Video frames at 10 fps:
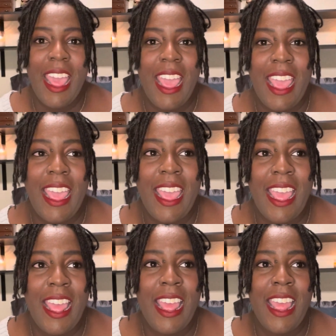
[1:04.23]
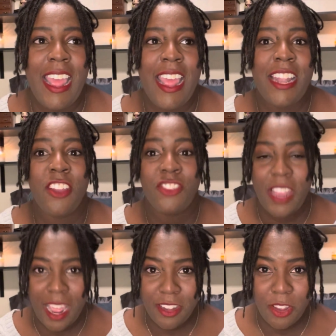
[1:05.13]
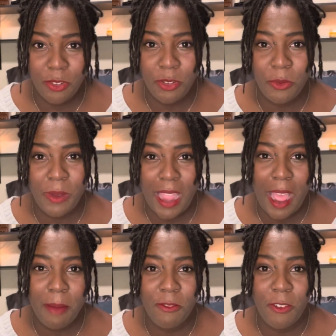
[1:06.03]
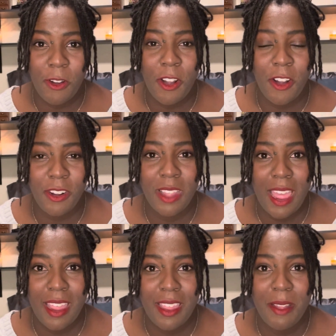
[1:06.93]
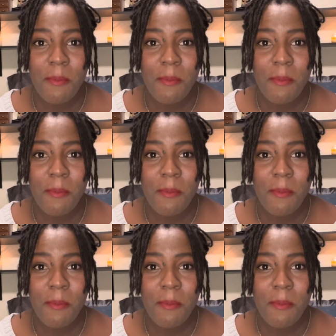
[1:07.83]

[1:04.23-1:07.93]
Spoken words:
and she had to go to rehab for her leg.